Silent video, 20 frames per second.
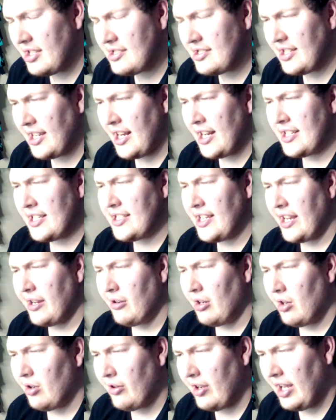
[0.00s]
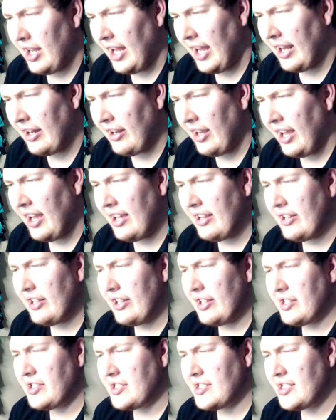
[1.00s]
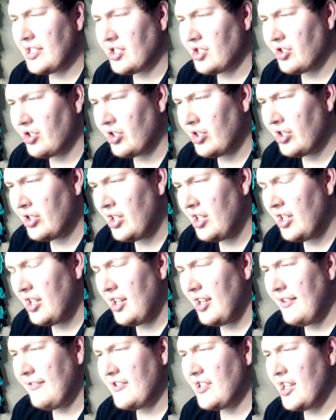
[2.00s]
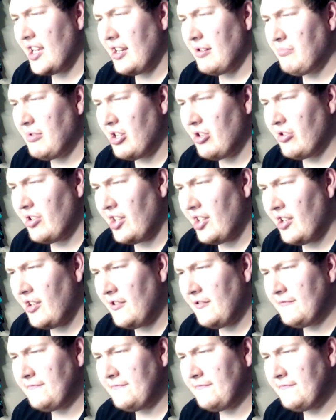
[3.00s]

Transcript: Status hero and ally and sister of Dead Beauty.